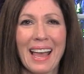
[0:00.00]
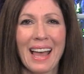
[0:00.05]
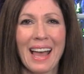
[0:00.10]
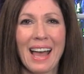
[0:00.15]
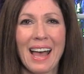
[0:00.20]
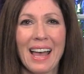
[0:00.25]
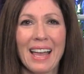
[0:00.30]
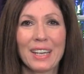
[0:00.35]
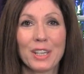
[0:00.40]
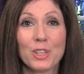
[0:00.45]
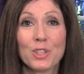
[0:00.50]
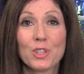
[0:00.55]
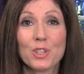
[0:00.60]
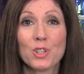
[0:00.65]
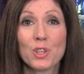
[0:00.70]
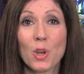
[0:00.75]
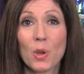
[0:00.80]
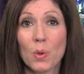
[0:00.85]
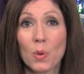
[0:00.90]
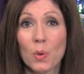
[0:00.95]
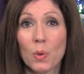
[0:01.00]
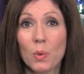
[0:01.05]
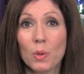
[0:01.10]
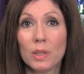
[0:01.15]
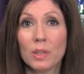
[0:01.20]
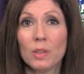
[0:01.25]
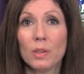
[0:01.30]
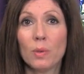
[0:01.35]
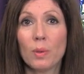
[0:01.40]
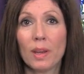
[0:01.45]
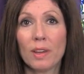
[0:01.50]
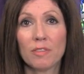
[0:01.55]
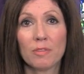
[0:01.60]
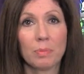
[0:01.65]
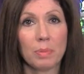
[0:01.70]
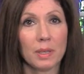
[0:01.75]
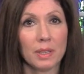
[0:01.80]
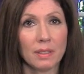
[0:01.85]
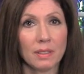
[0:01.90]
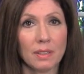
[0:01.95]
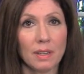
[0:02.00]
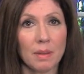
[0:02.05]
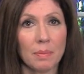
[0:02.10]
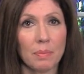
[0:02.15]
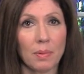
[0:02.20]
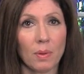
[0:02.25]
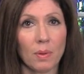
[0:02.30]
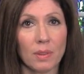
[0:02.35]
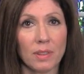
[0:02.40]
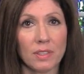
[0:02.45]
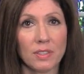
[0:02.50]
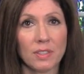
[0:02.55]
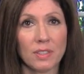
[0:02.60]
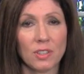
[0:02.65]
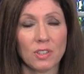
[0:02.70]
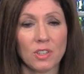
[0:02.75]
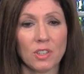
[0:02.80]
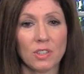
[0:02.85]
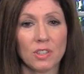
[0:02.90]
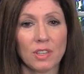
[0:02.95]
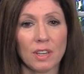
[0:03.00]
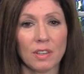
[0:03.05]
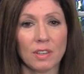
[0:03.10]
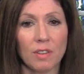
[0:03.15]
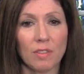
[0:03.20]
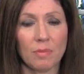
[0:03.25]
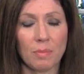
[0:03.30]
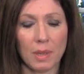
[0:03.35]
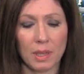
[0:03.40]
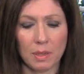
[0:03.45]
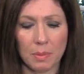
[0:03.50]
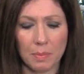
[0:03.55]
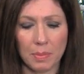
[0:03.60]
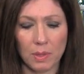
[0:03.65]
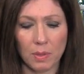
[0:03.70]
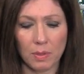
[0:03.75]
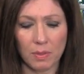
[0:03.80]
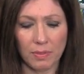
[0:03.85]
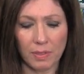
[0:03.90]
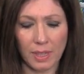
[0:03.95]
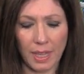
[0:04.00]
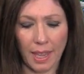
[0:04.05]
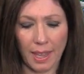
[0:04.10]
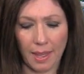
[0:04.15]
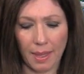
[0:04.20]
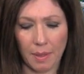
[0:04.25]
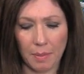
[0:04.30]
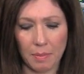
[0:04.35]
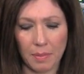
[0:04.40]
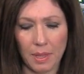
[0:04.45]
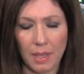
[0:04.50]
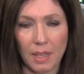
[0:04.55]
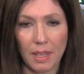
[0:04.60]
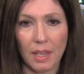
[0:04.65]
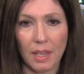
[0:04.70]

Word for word: Hi, so you have picked up all the stitches and you've made a beautiful hem,